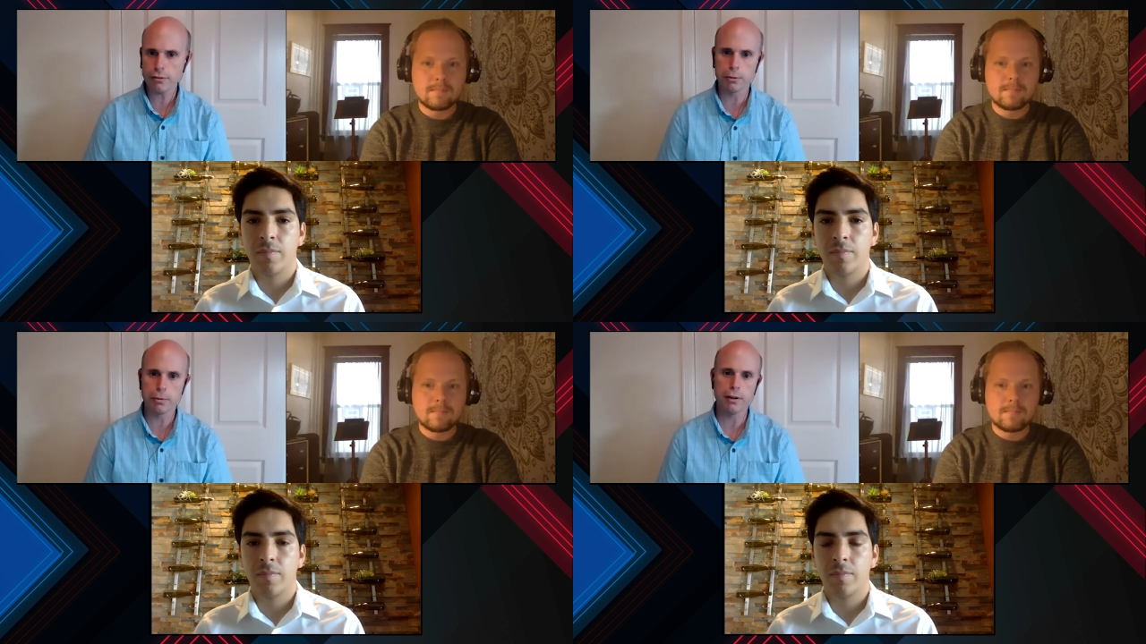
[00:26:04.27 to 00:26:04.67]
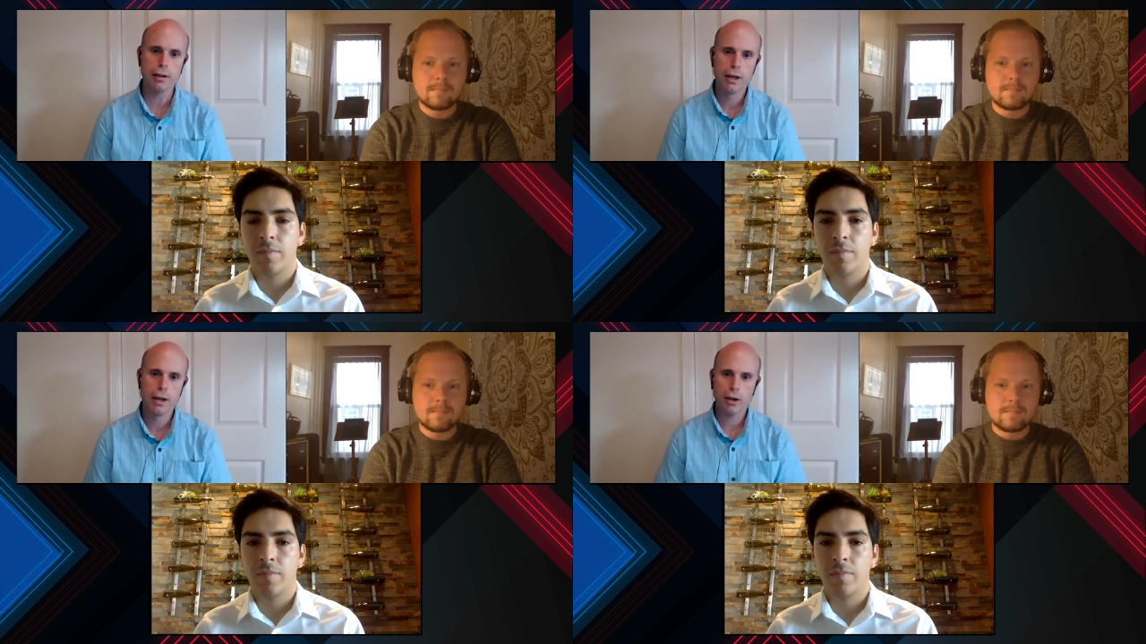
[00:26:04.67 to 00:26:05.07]
Speaker 1: It'll
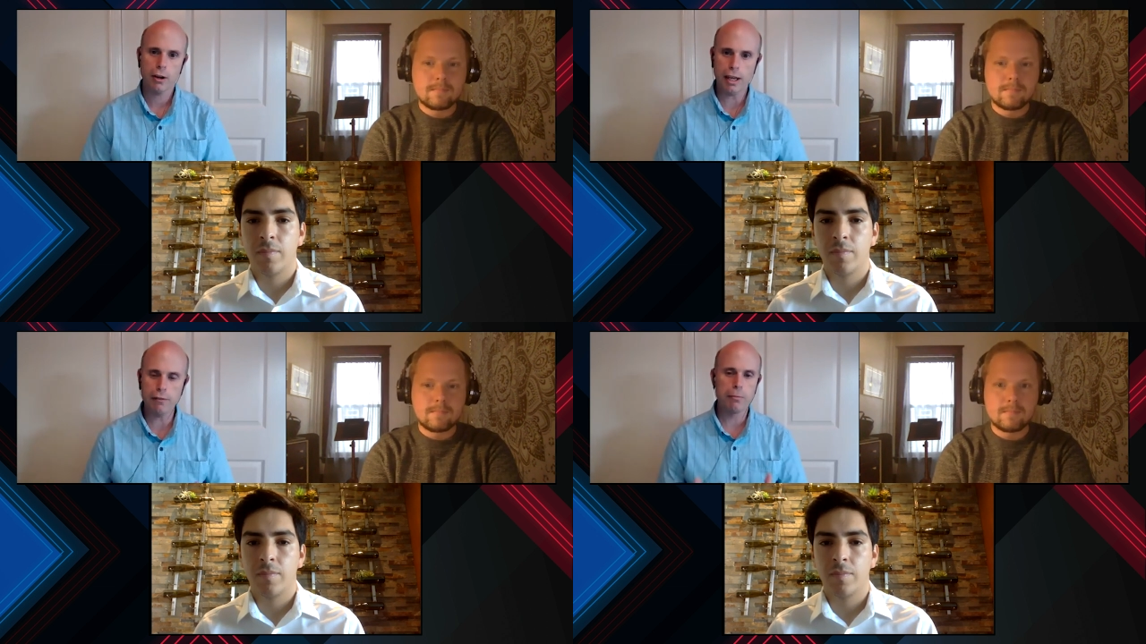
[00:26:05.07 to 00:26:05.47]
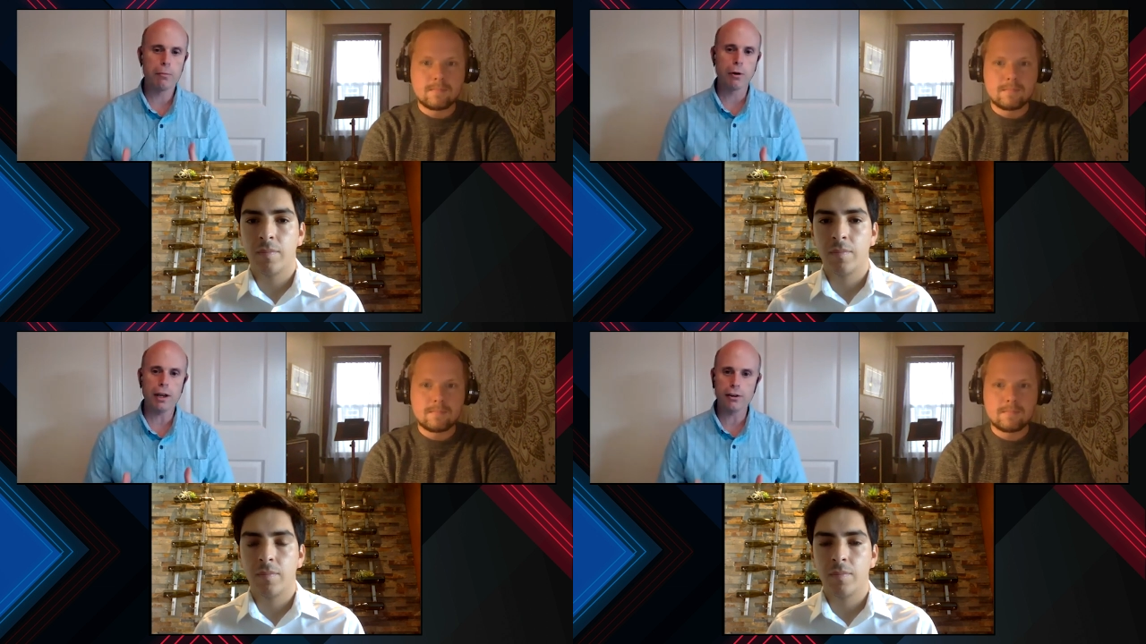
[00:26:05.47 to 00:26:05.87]
be even
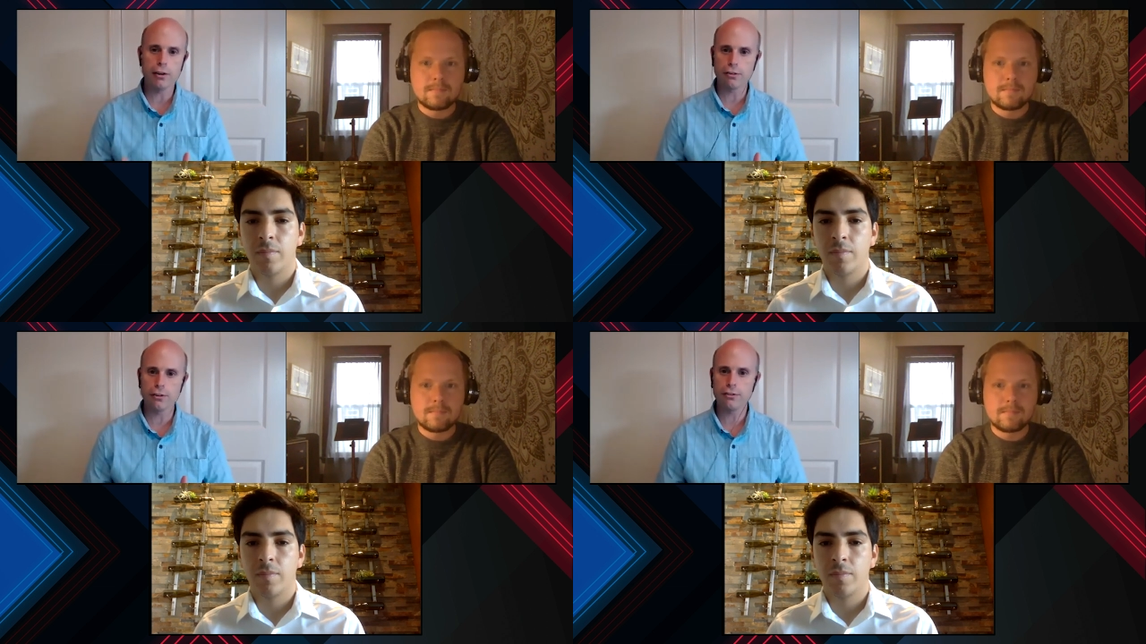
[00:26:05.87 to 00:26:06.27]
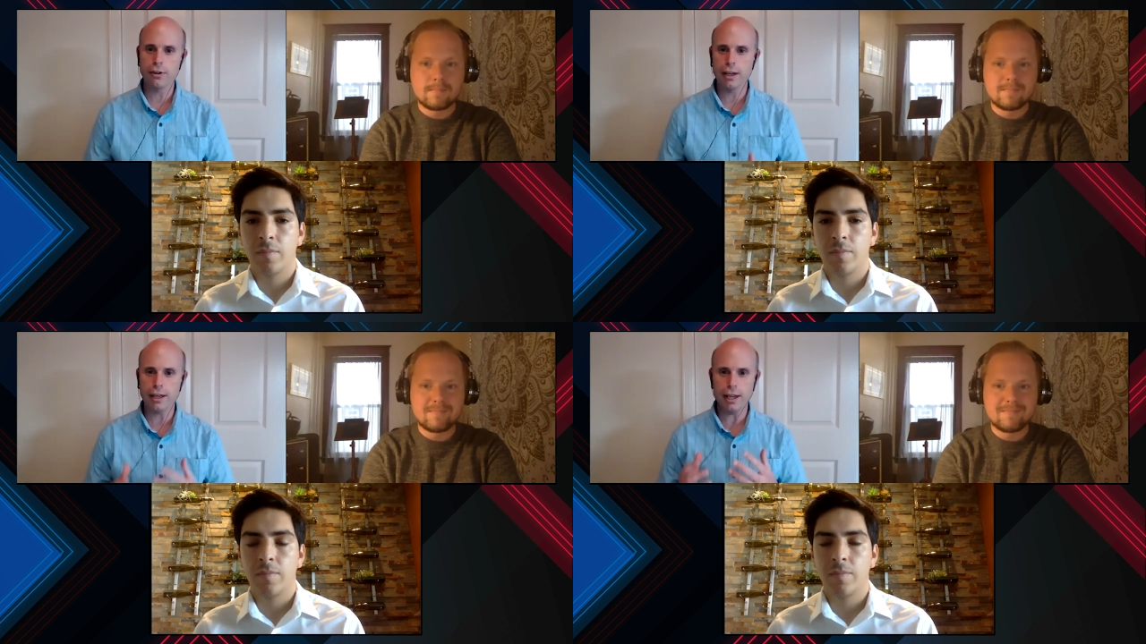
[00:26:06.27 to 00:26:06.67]
more
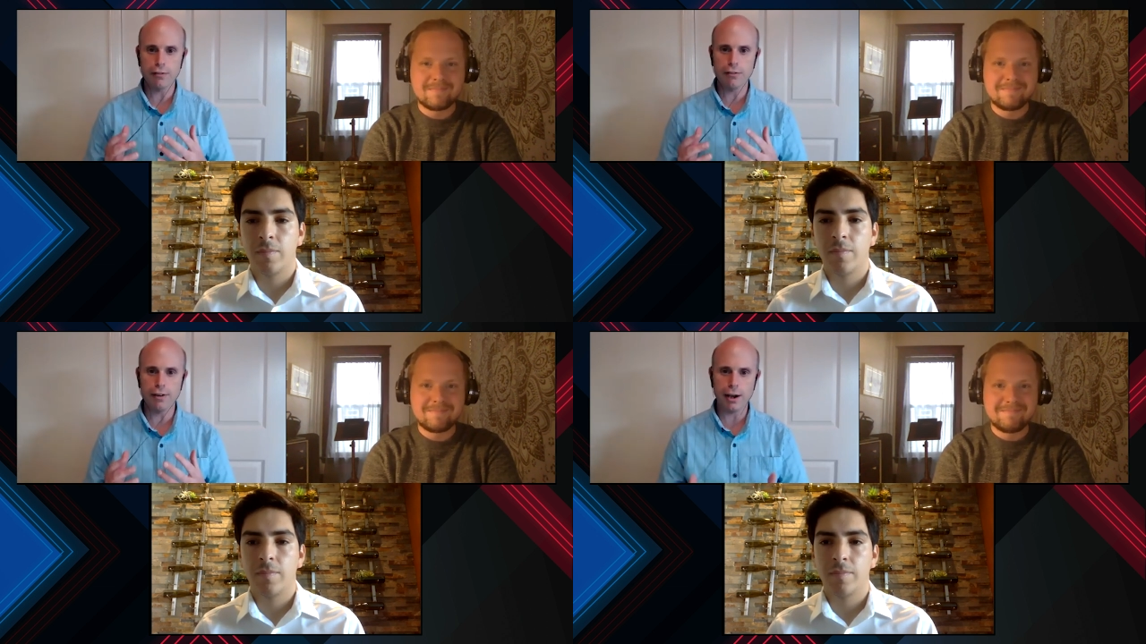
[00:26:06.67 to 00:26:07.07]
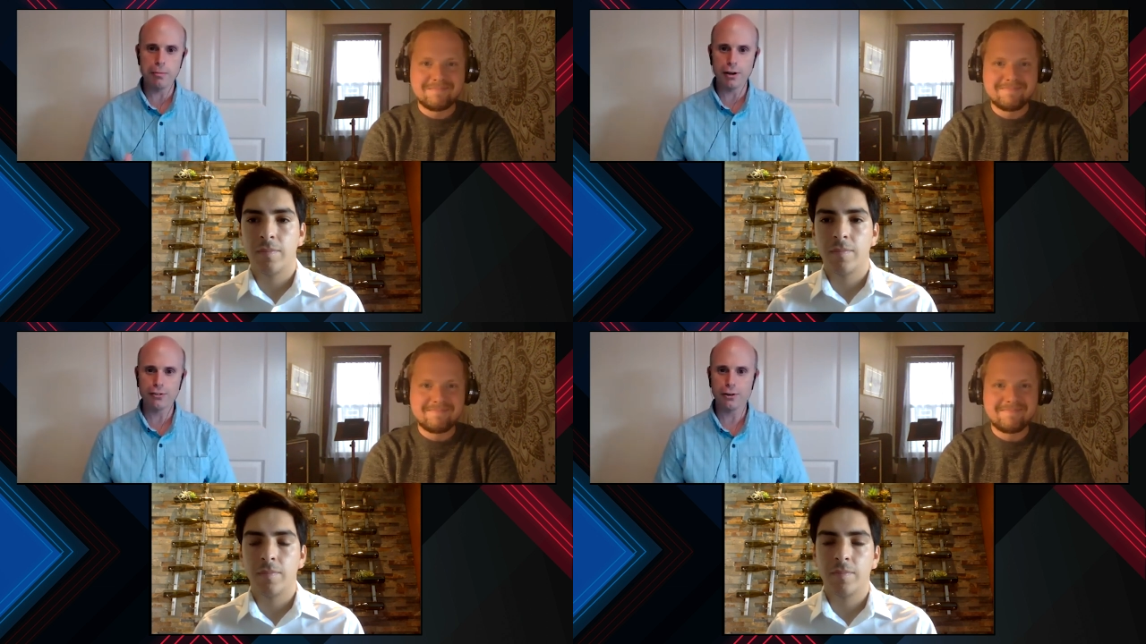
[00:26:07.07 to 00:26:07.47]
interesting if now
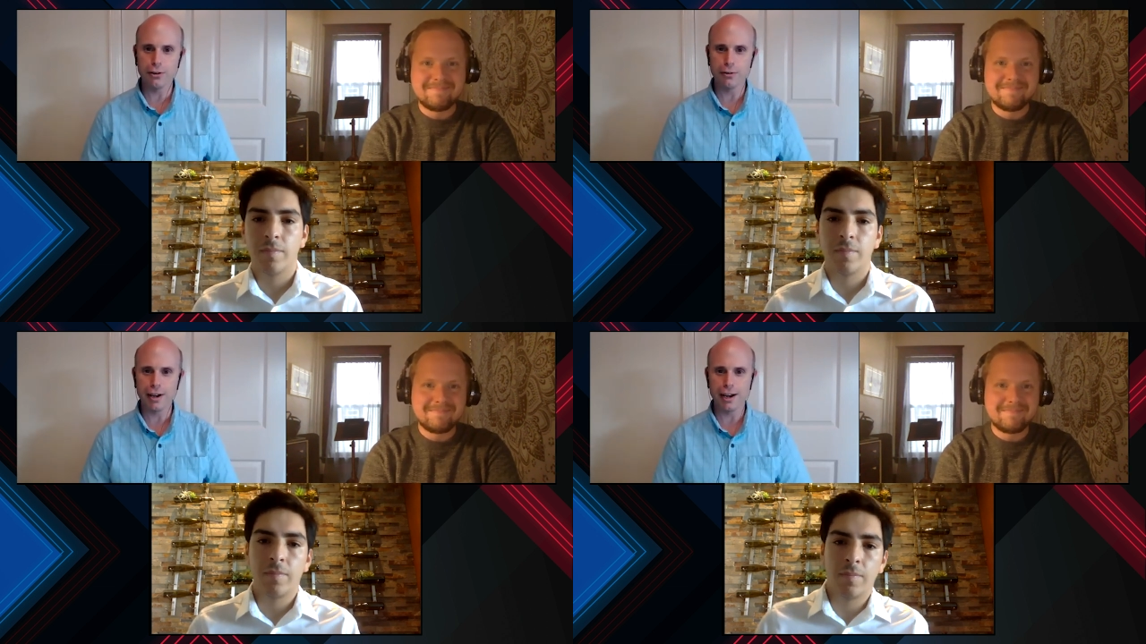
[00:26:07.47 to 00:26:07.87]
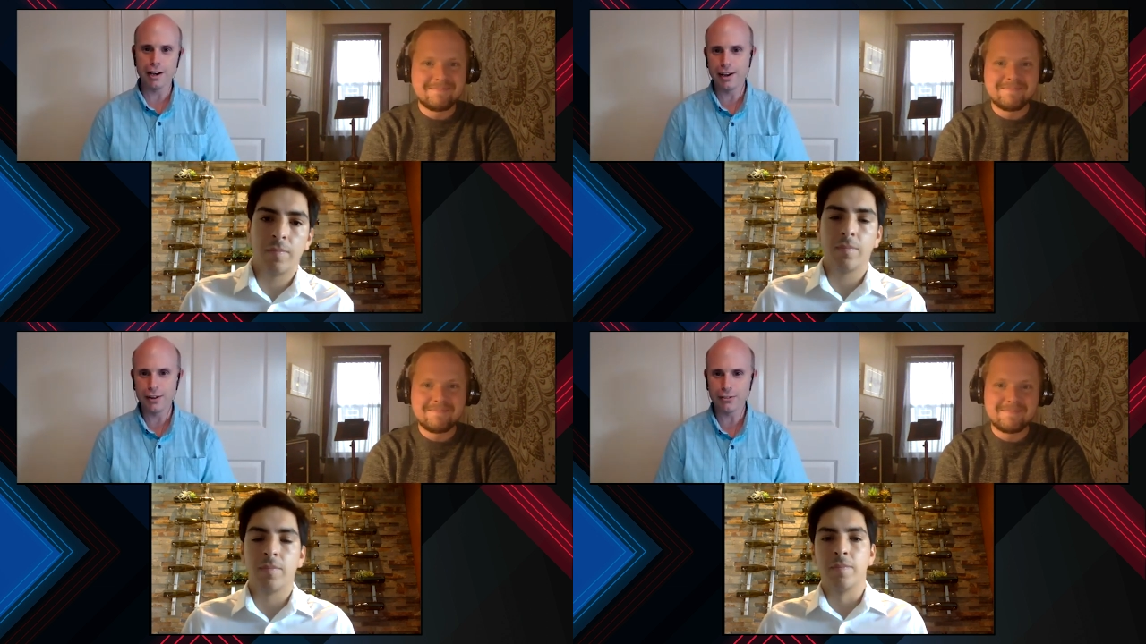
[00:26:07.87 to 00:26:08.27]
Minnesota
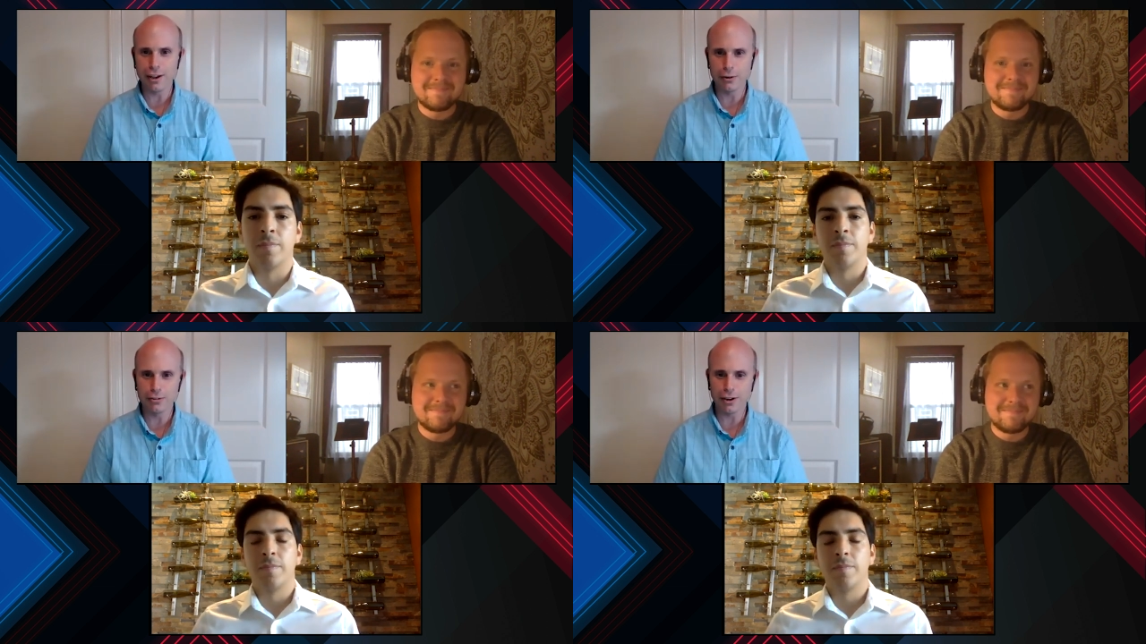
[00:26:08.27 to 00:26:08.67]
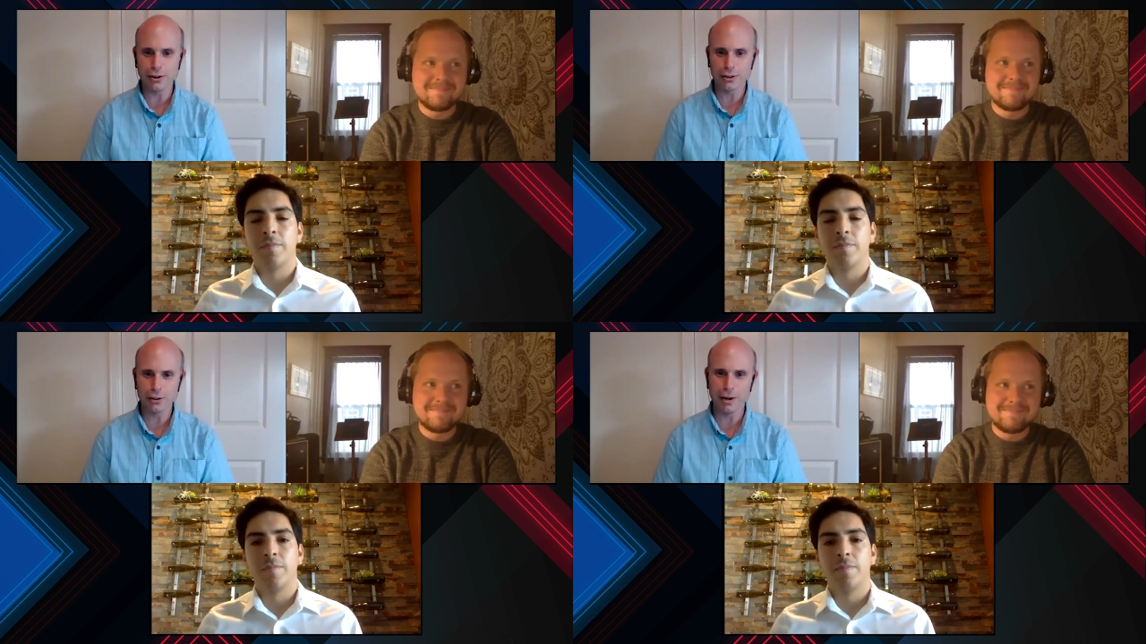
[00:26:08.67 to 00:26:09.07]
United and the San Jose
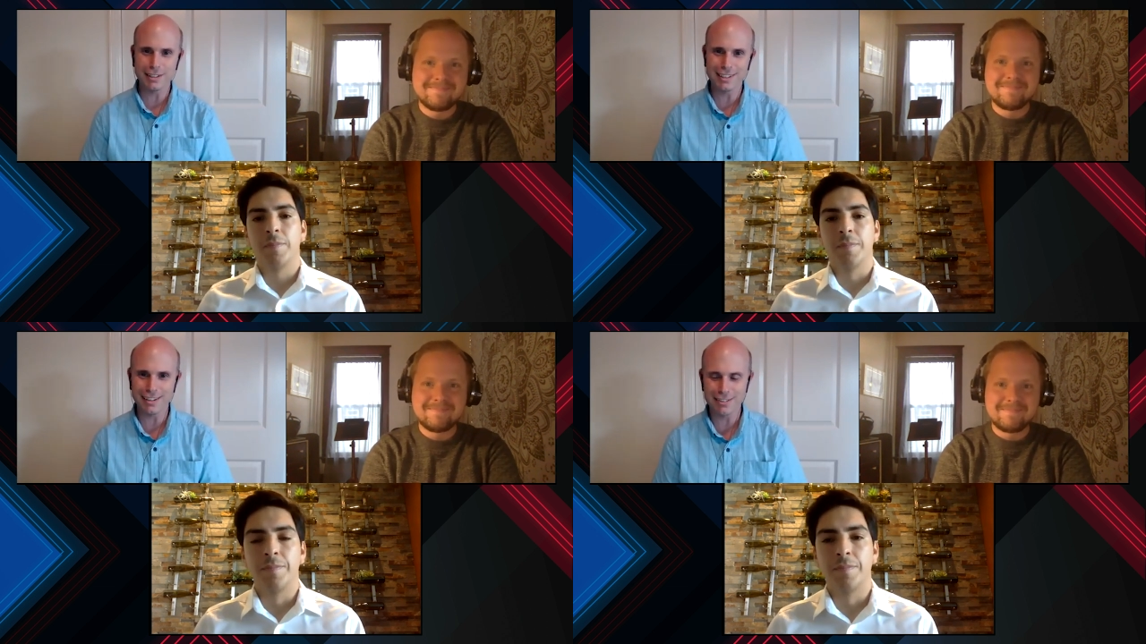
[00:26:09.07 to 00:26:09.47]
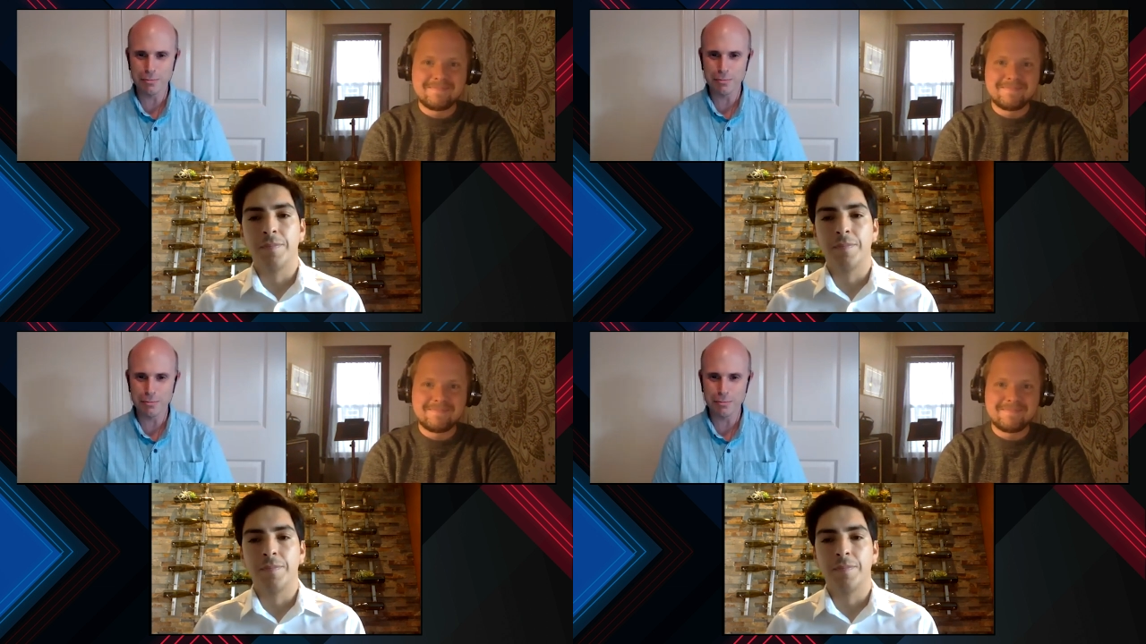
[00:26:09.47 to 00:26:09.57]
Earthquakes get